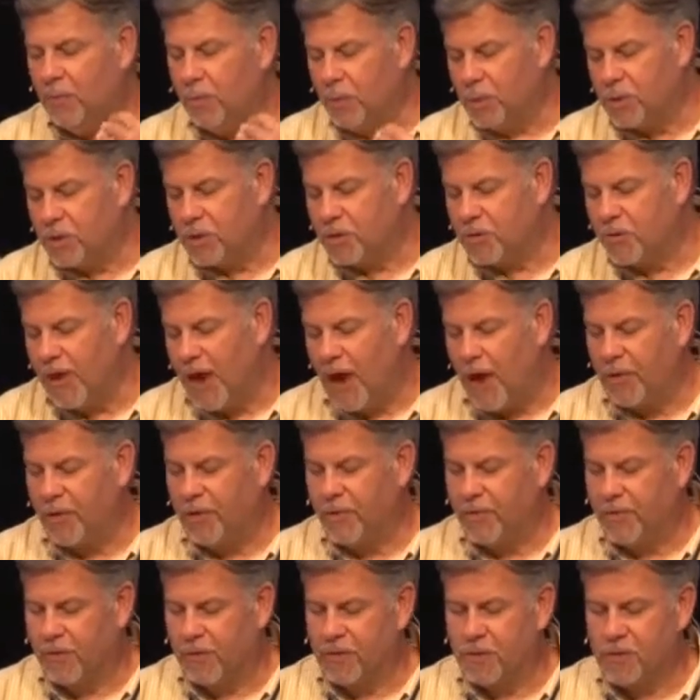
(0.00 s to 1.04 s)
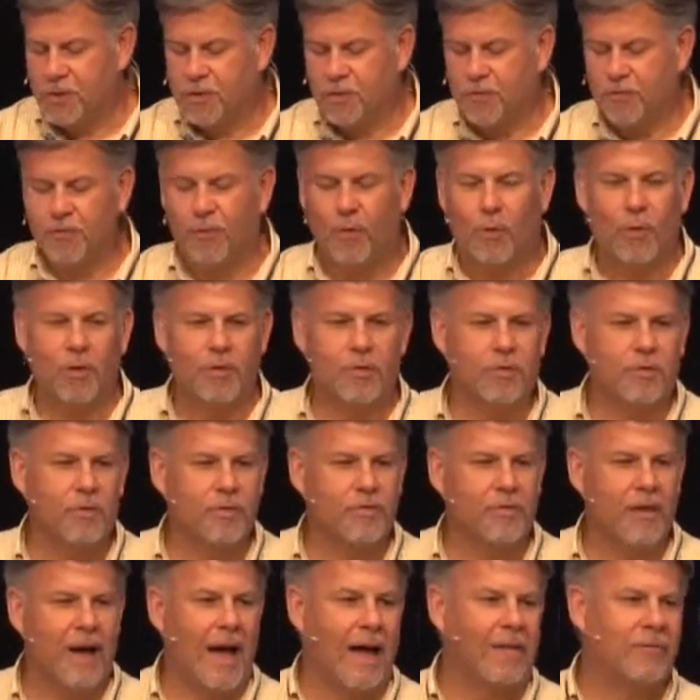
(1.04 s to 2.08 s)
which is found in verses 4 through
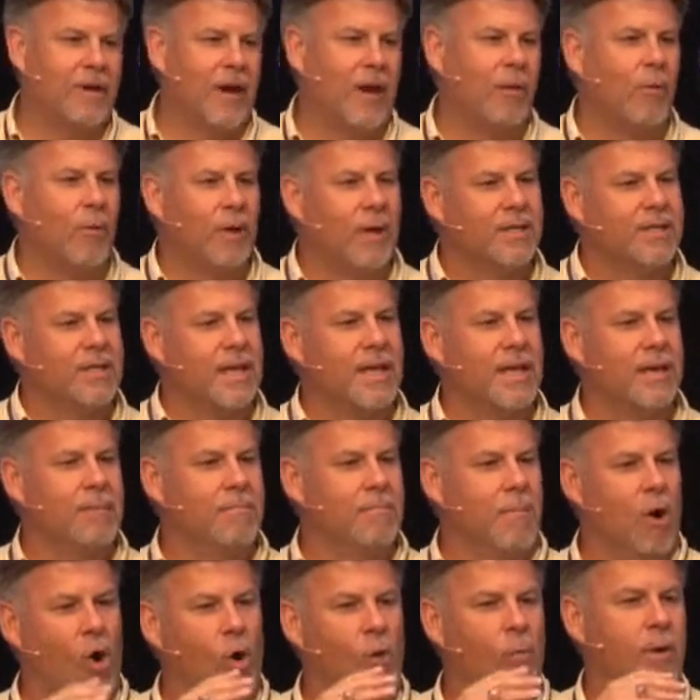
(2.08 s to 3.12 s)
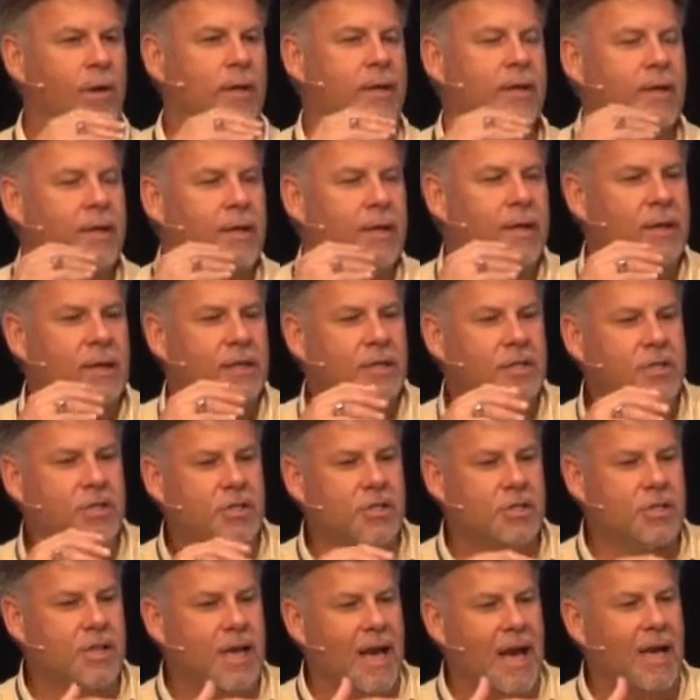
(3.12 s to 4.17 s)
5. Now, I want to take a moment to
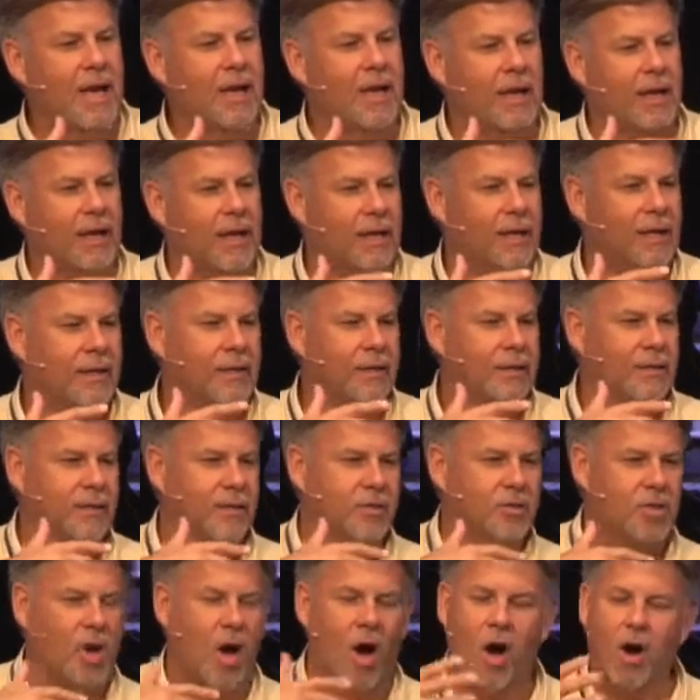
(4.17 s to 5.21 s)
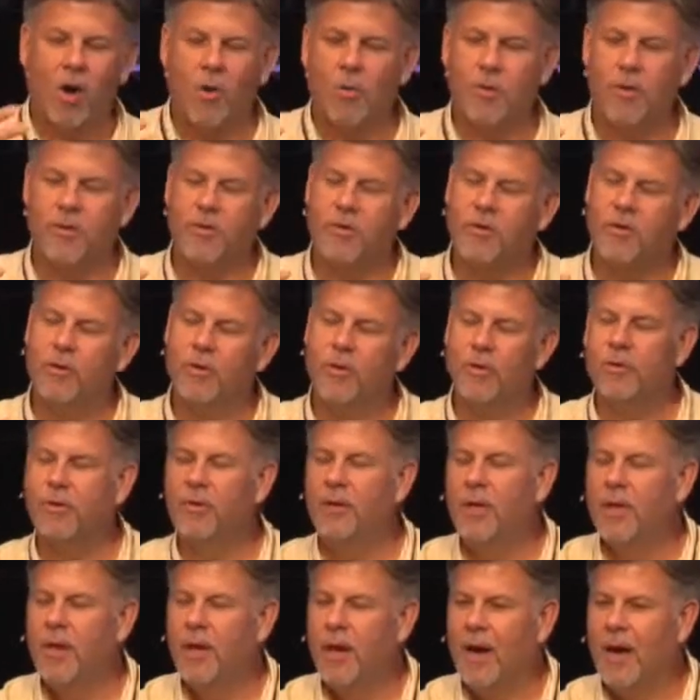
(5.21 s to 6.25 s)
just kind of talk with
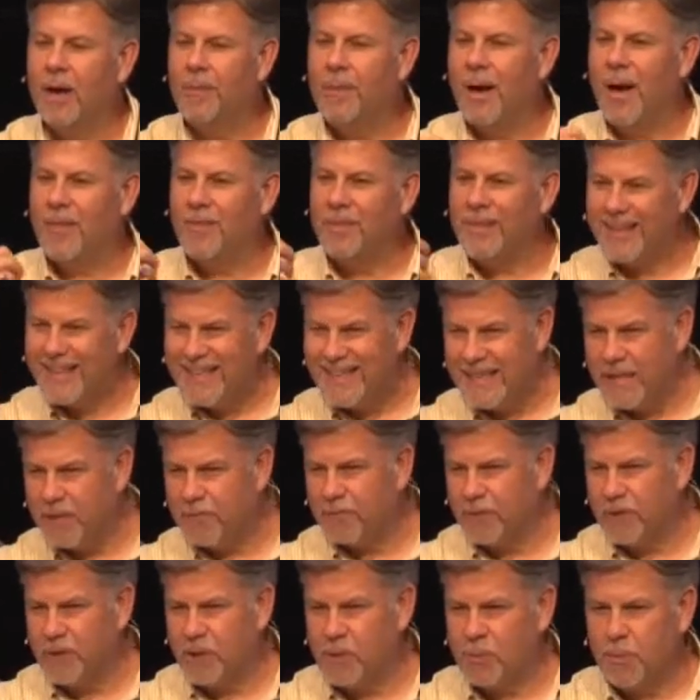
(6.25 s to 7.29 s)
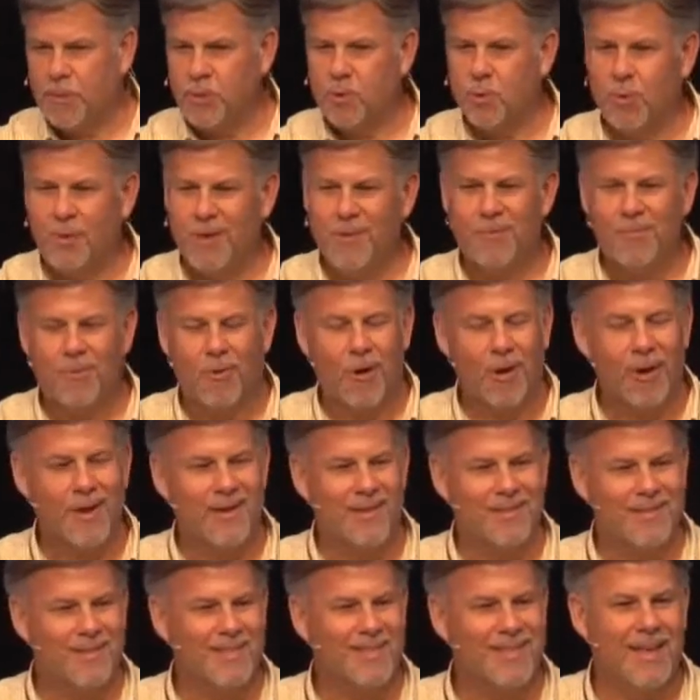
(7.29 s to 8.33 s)
you about the difference between
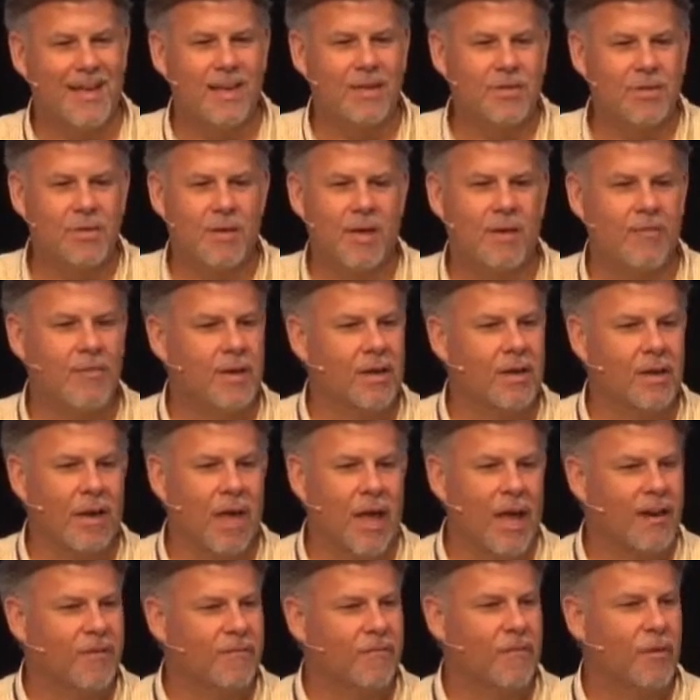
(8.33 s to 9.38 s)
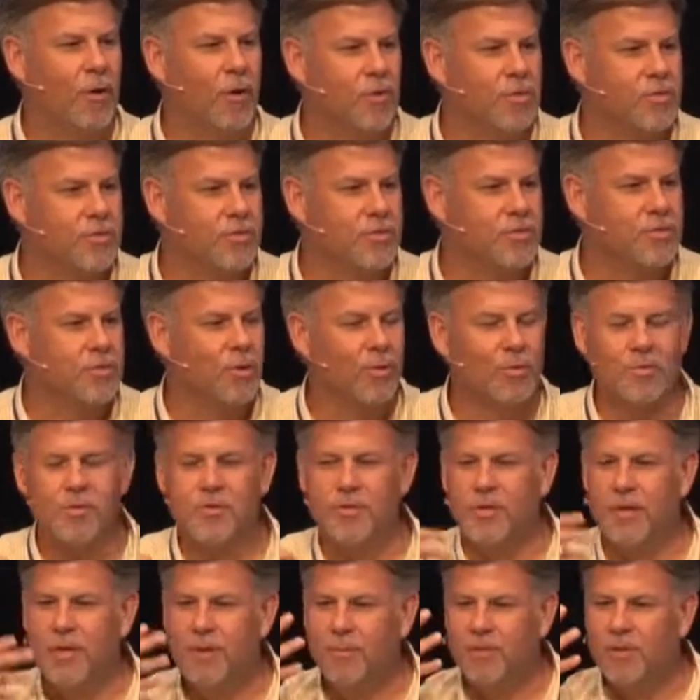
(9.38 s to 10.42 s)
praise and thanksgiving. A lot of folks don't
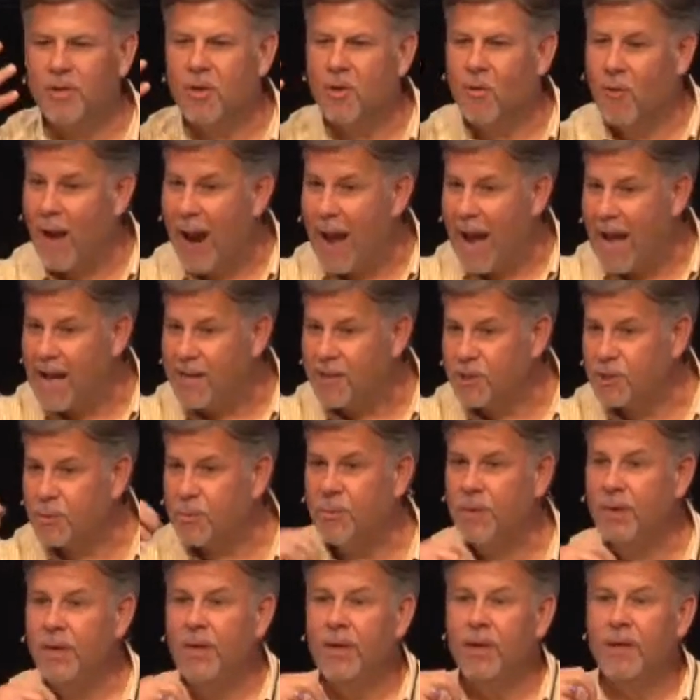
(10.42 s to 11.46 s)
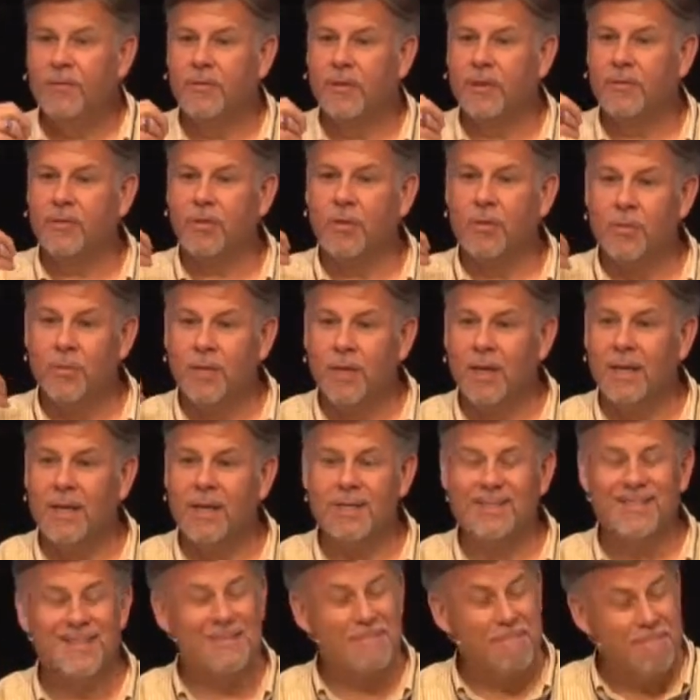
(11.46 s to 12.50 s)
seem to grasp that there
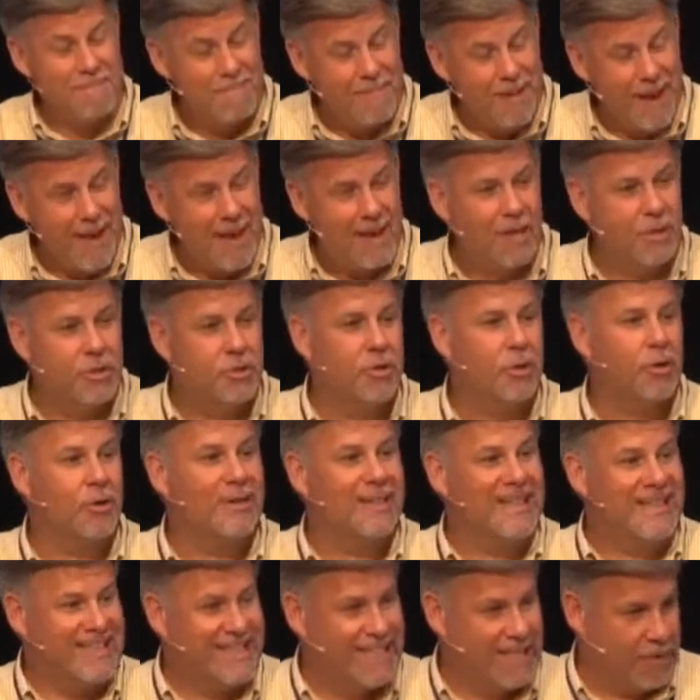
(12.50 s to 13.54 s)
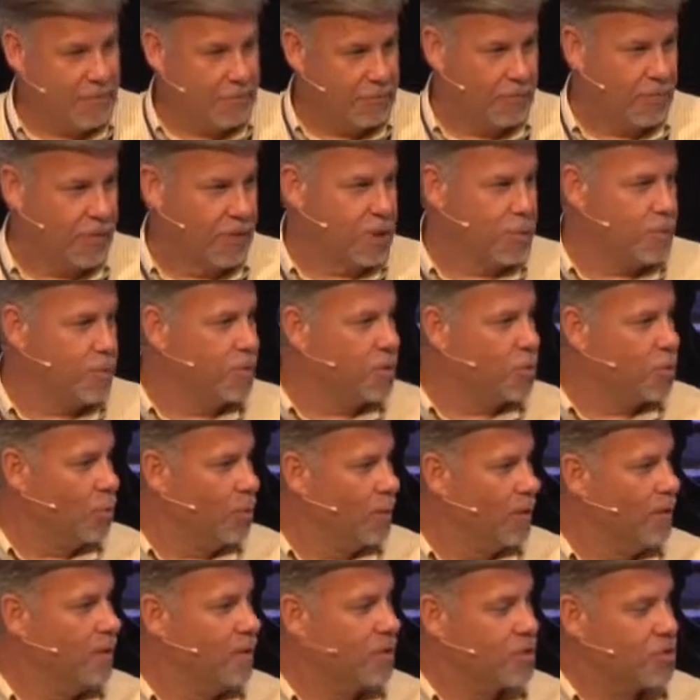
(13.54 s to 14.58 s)
really is a major difference
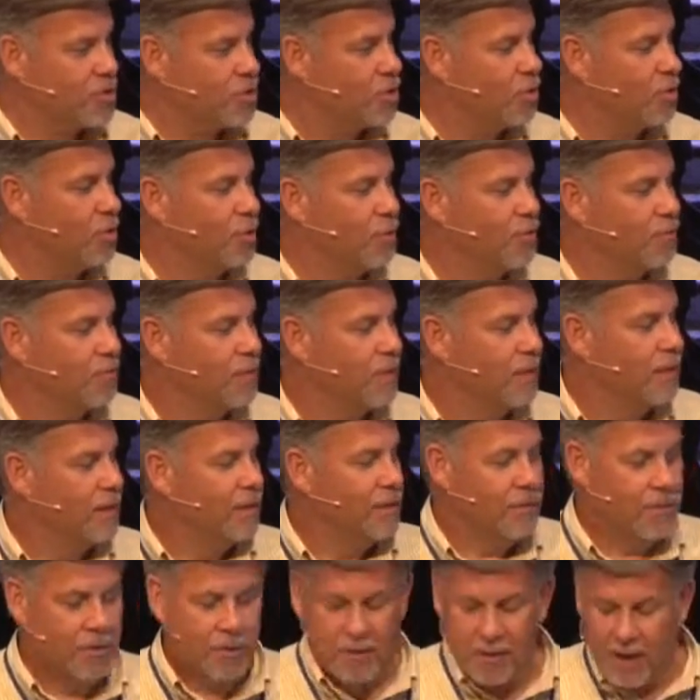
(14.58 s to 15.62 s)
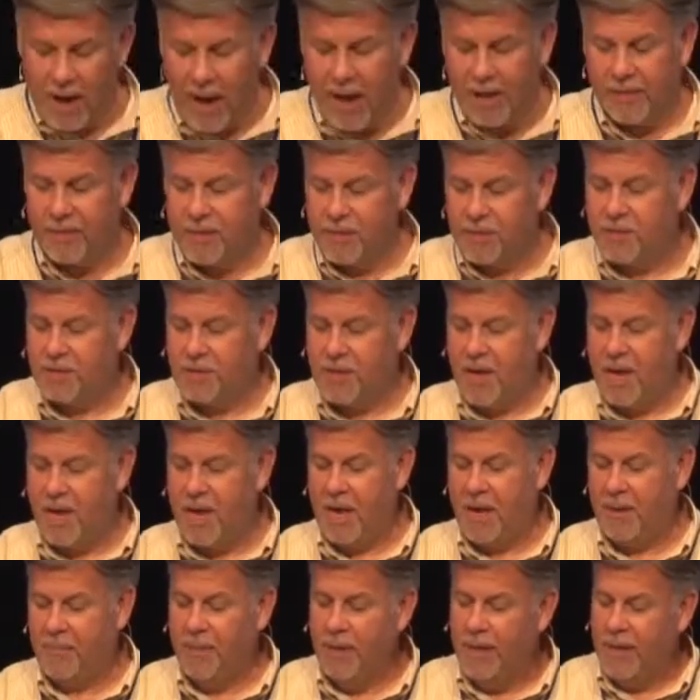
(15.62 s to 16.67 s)
between the two, they're not the
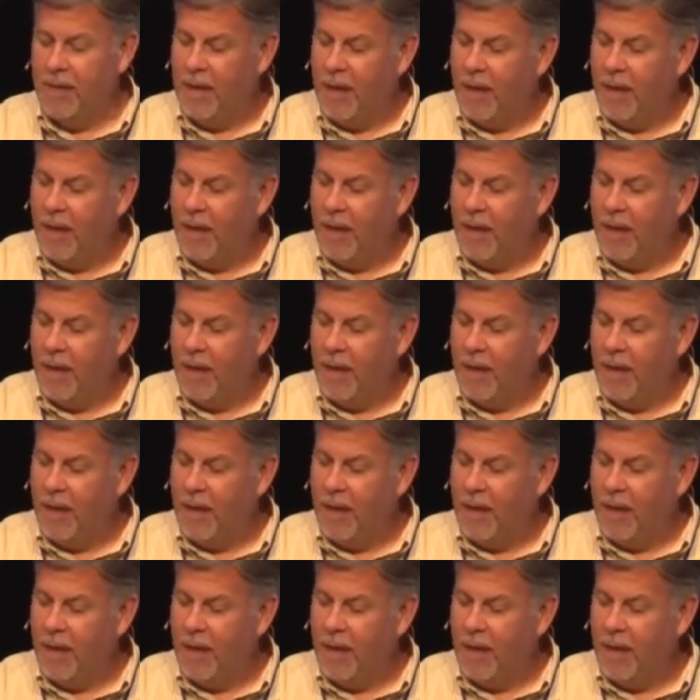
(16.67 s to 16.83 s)
same.